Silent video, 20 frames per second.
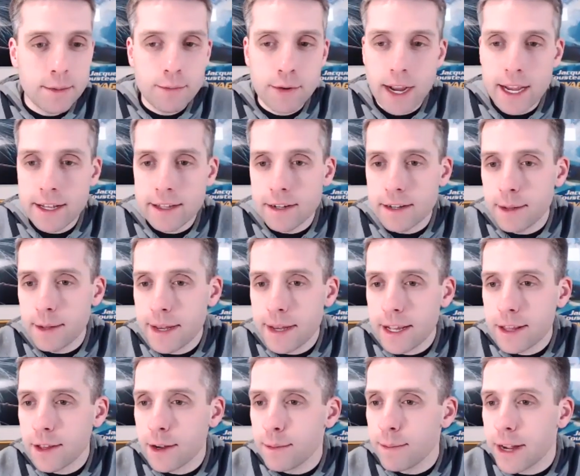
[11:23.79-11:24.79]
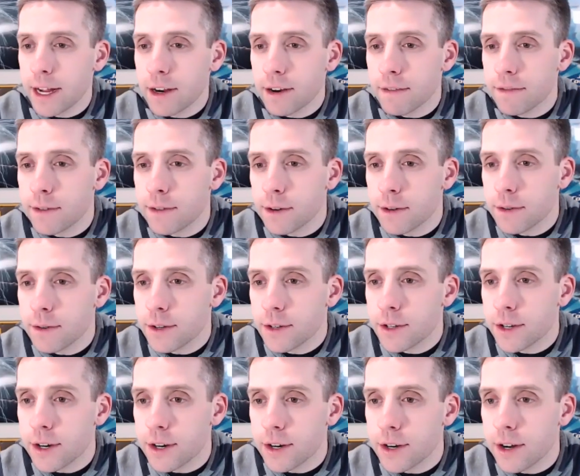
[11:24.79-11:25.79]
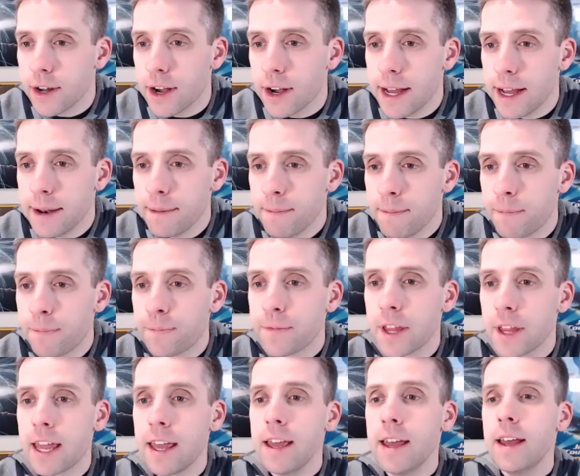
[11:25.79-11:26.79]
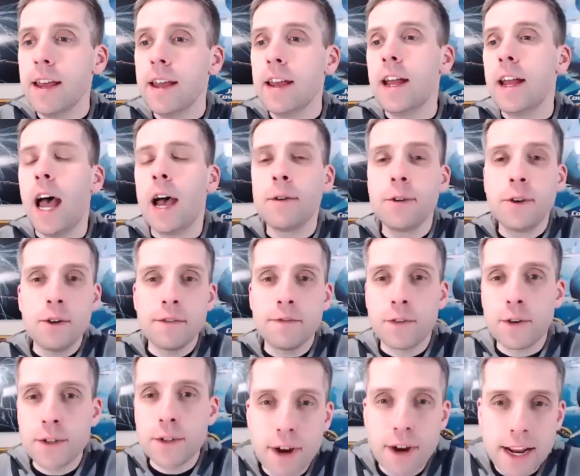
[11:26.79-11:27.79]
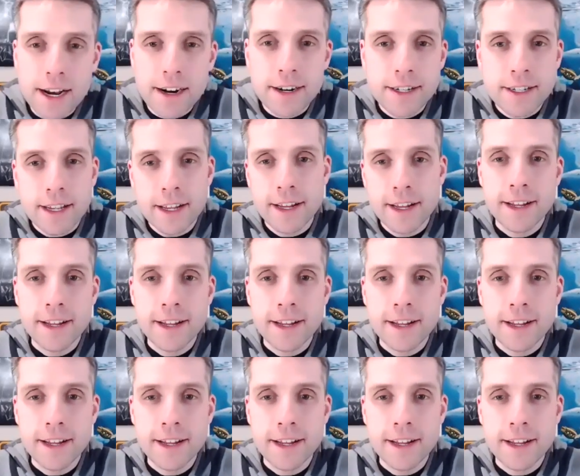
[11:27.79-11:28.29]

Pregler. Let me get their microphone turned on. How are we doing, fourth graders?